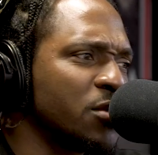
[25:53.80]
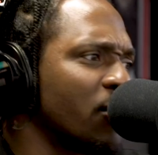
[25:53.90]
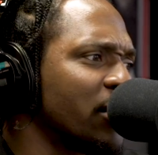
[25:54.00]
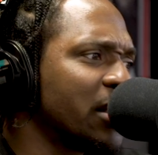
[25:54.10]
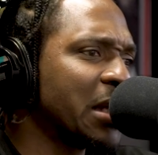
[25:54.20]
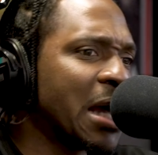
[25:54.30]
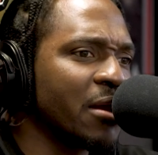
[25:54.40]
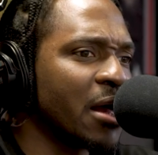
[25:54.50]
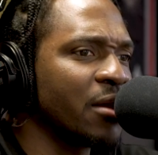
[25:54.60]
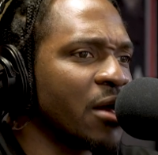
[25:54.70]
totally.
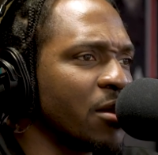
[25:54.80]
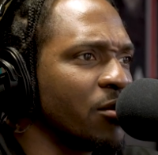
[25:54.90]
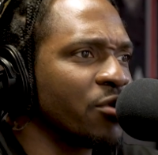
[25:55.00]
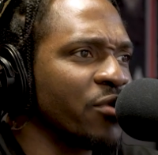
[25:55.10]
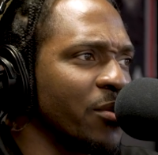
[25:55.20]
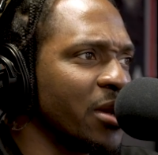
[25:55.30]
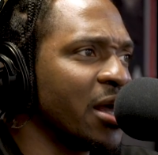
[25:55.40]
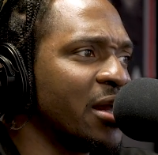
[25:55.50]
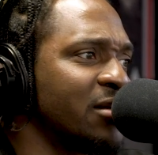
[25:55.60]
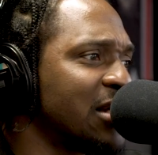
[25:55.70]
I don't agree with it.
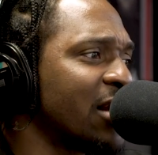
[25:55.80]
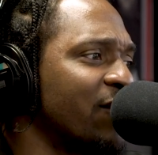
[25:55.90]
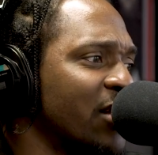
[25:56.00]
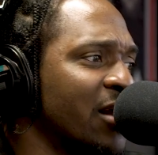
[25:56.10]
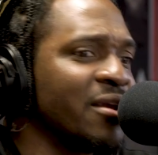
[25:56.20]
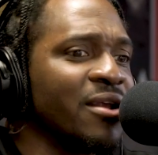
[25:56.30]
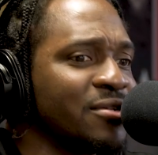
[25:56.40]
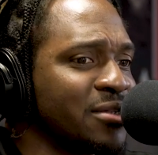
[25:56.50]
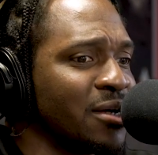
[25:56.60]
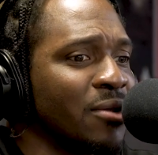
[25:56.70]
Right. And it's not even in a
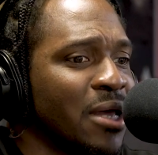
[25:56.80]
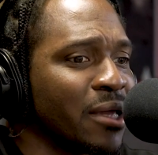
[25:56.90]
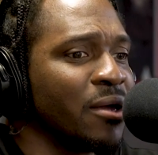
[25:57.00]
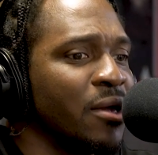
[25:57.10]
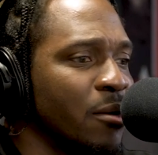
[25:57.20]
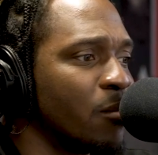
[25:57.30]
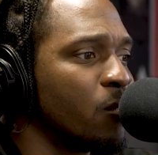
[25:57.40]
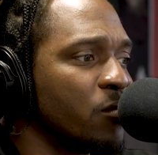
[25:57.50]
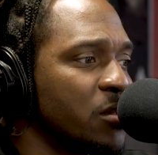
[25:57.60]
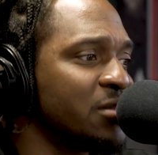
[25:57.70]
nutshell. Like,
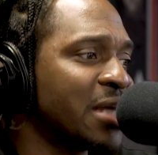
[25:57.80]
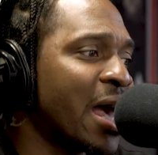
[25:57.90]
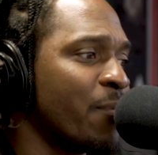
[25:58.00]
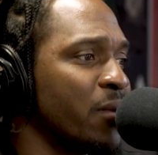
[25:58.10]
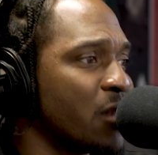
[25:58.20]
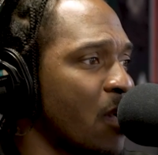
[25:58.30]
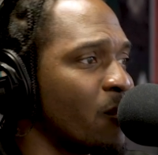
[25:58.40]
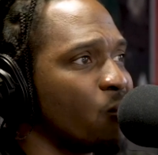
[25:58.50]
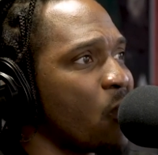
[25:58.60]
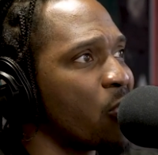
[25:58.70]
this happened, I'm
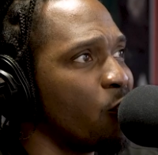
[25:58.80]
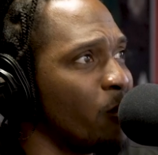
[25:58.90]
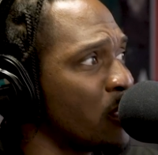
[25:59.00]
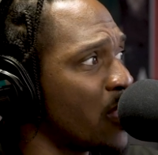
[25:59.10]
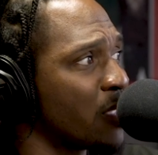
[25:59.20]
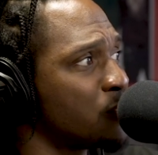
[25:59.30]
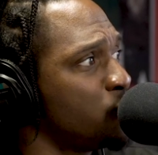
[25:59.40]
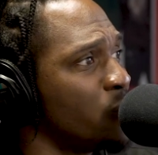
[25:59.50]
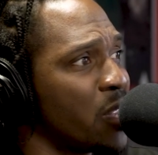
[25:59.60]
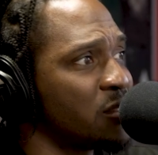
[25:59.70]
in Wyoming like
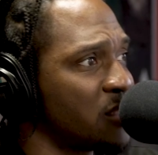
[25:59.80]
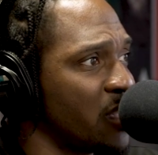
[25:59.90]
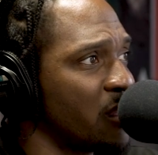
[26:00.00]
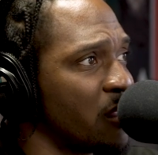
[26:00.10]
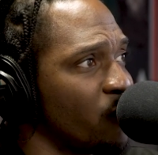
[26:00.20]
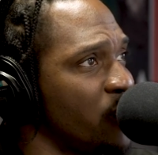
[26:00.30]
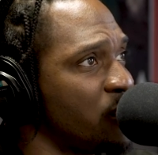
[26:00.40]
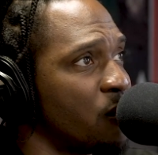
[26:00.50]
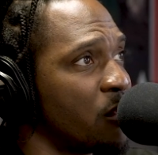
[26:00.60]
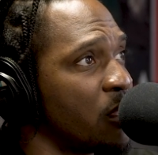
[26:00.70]
2 days later, and we
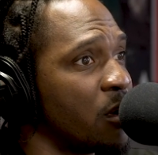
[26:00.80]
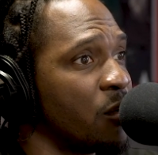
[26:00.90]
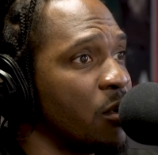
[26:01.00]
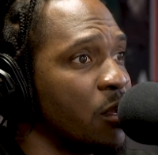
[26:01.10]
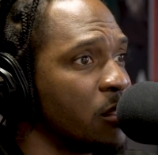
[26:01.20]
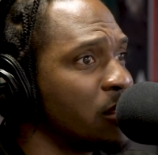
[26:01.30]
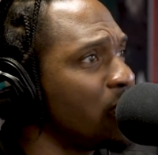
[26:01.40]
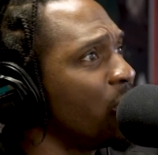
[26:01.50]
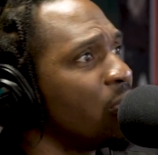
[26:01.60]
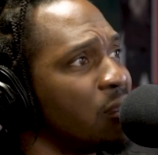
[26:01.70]
on goats and pigs.
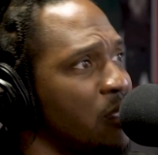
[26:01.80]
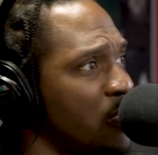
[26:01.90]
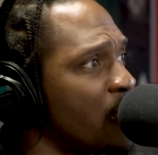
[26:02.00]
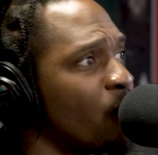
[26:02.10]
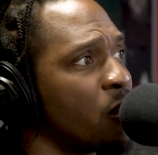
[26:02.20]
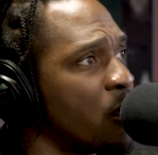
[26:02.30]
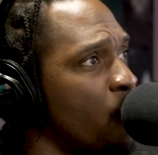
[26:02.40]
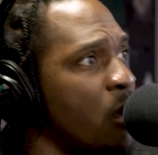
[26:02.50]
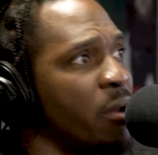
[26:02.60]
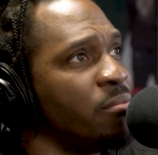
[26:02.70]
Yeah, and I'm on
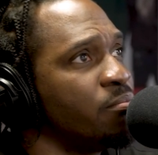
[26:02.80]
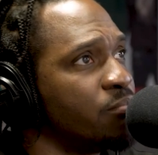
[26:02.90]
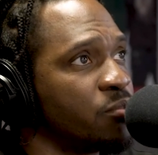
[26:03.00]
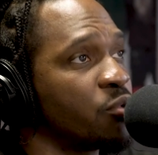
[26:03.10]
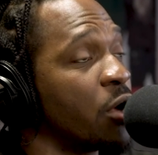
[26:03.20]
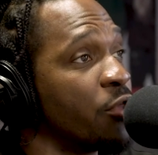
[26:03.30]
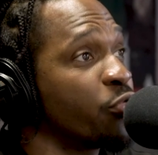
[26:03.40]
a